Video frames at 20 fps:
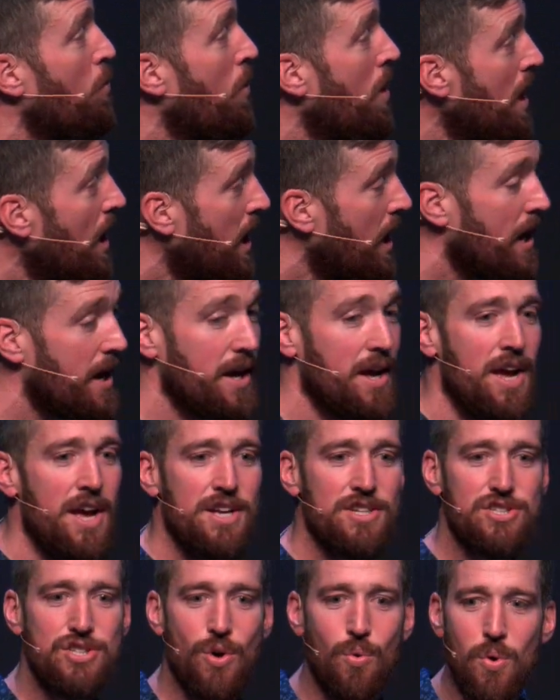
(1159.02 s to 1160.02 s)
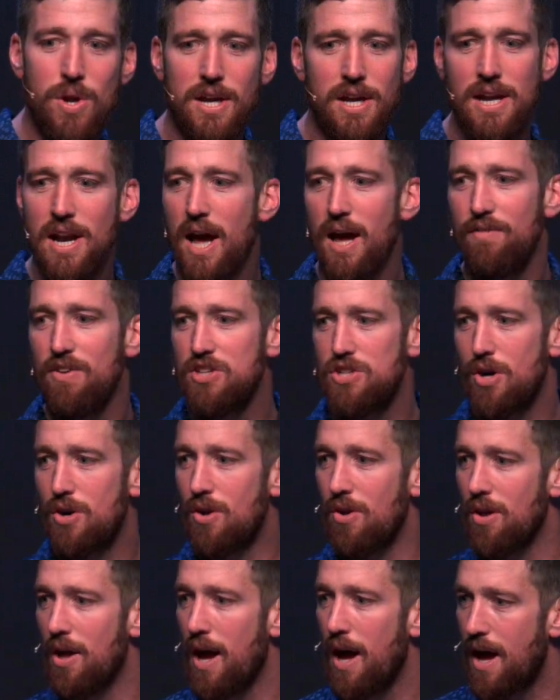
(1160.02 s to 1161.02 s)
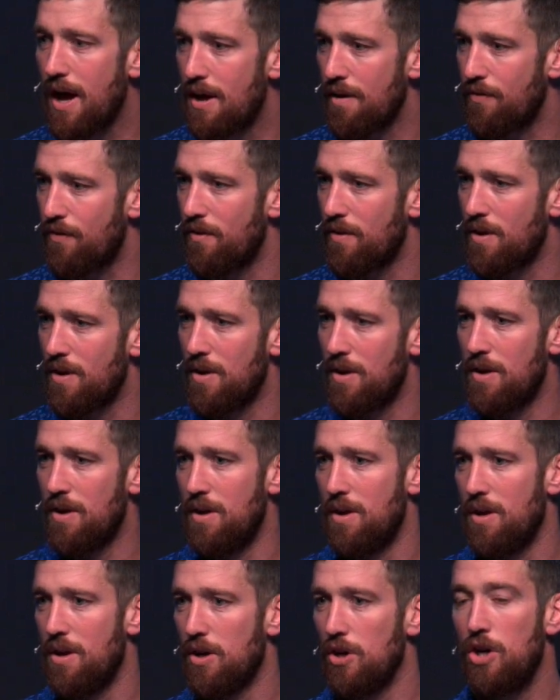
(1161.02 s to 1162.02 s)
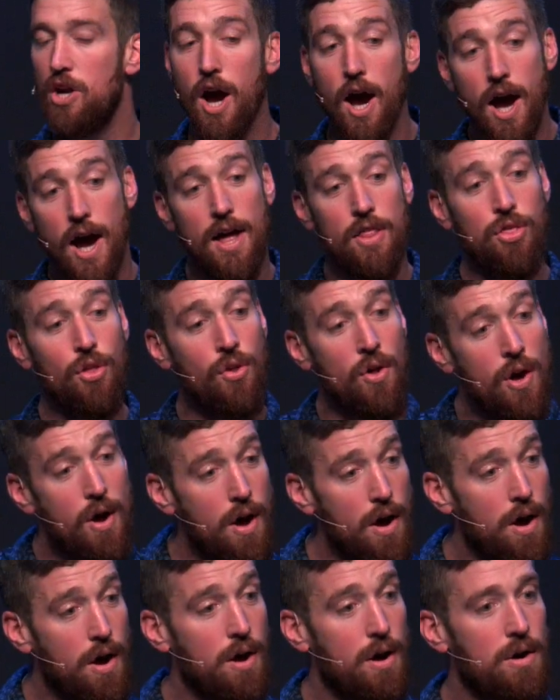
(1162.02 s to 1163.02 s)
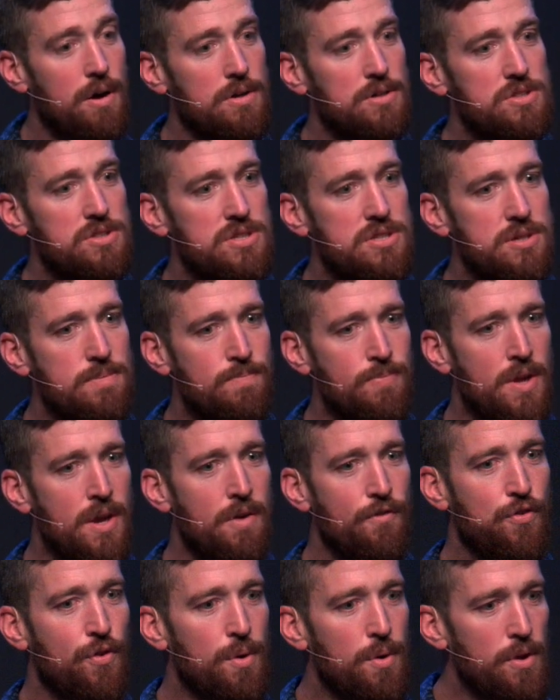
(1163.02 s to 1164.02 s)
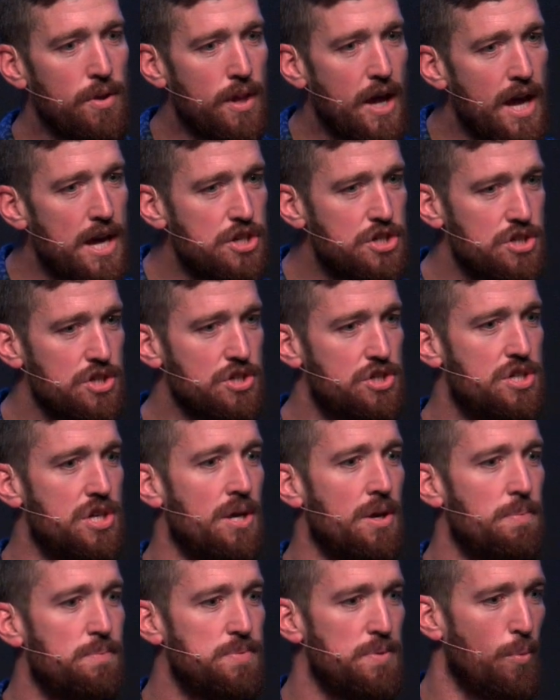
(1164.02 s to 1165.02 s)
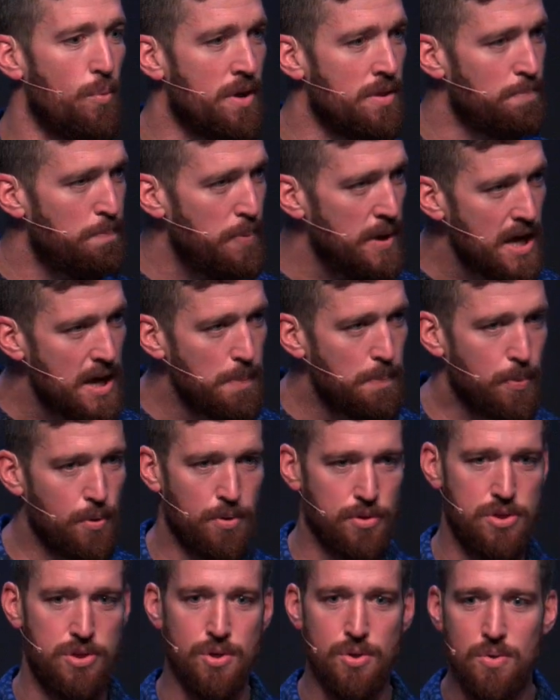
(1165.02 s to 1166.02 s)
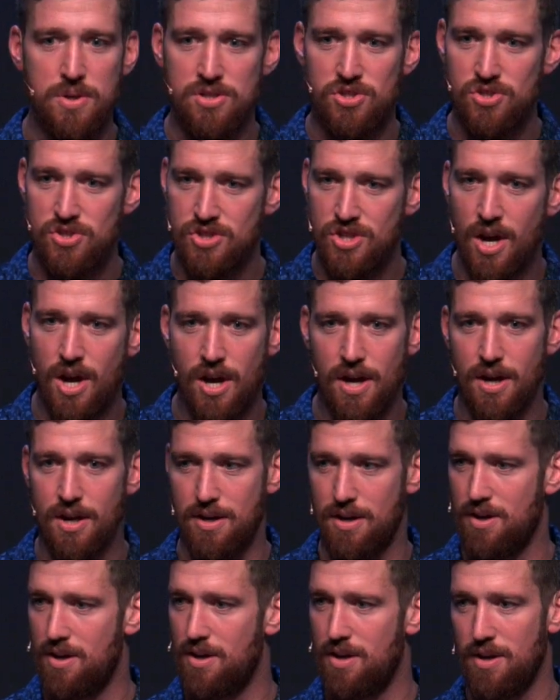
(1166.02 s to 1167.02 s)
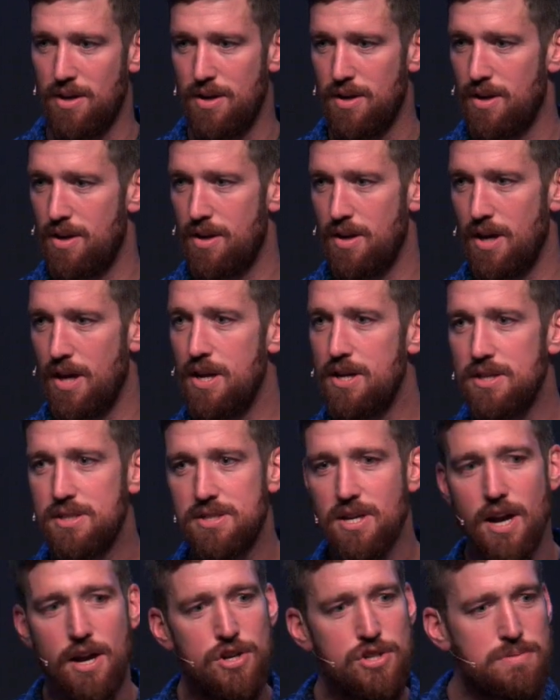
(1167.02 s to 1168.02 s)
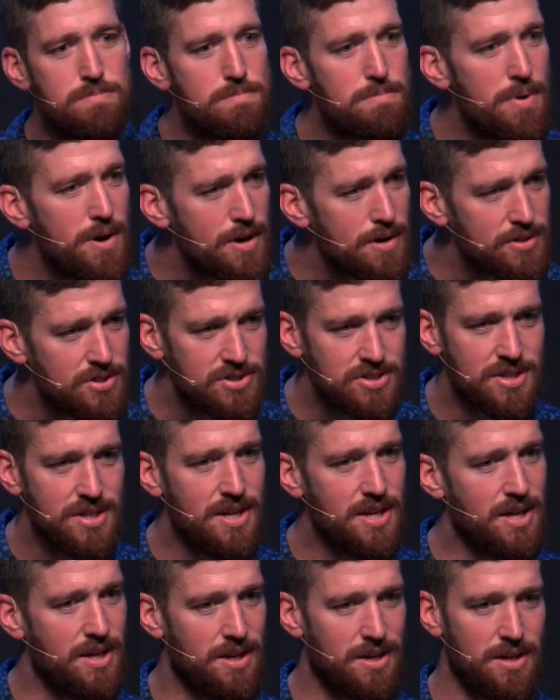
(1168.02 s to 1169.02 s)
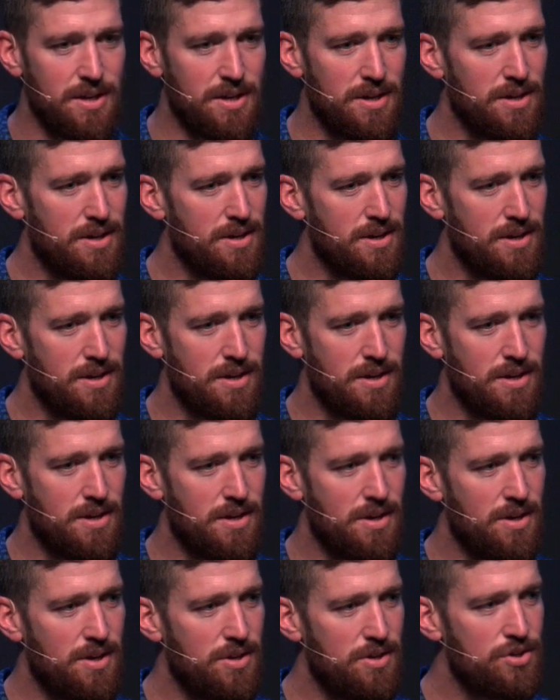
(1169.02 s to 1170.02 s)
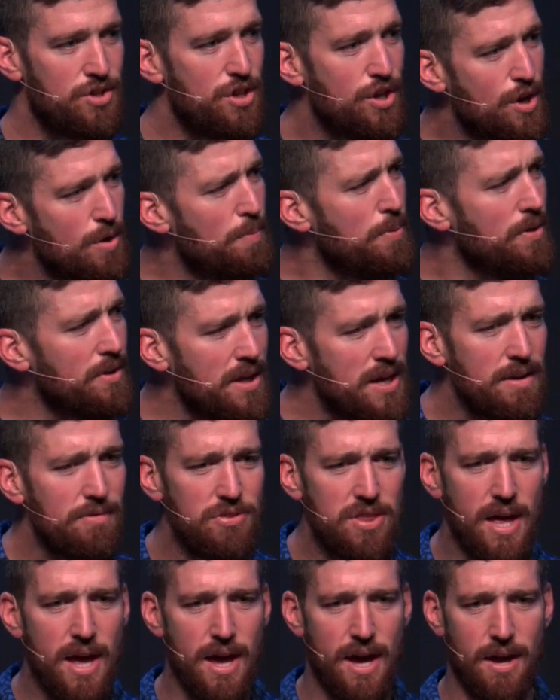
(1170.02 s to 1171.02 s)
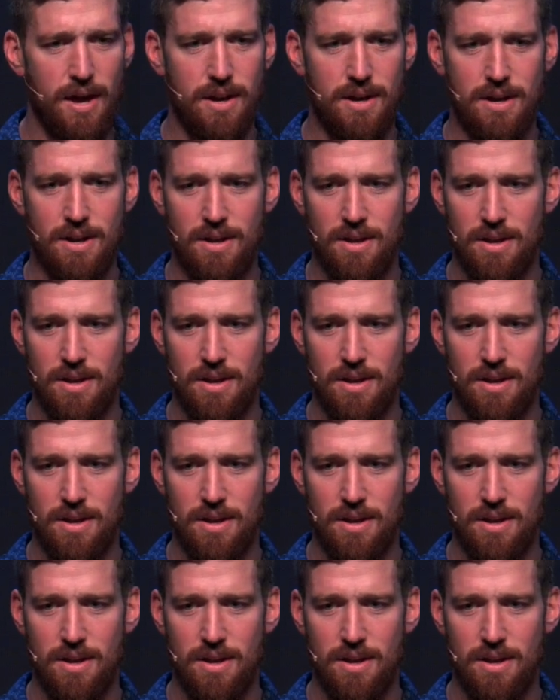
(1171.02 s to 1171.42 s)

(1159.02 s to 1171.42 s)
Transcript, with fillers: Why? So we can have eternal life. God longs for relationships with people through his son. He desires mercy. Do you believe that?